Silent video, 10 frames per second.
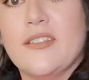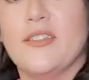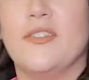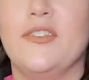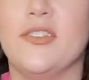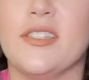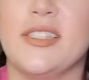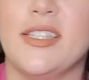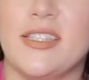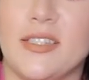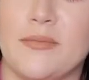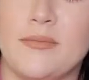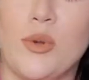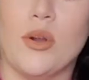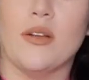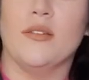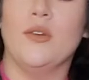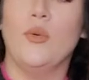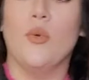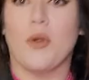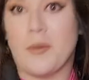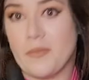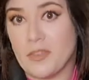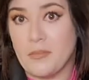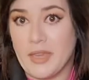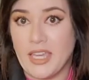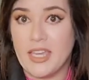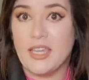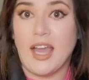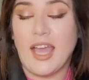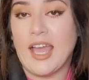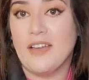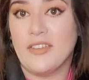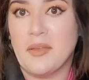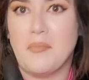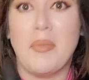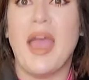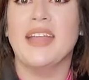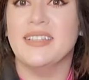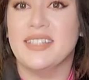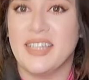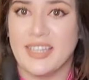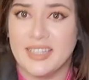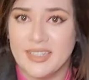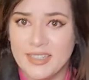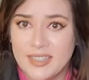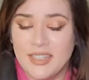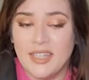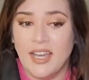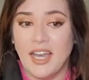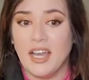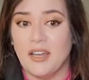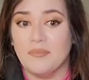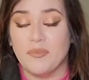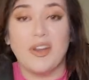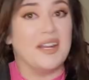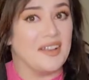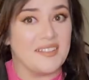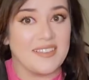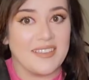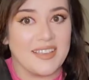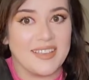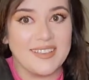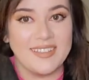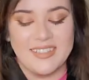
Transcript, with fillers: So if you just need some more warmth, me, I have impending um, Raynaud's disease.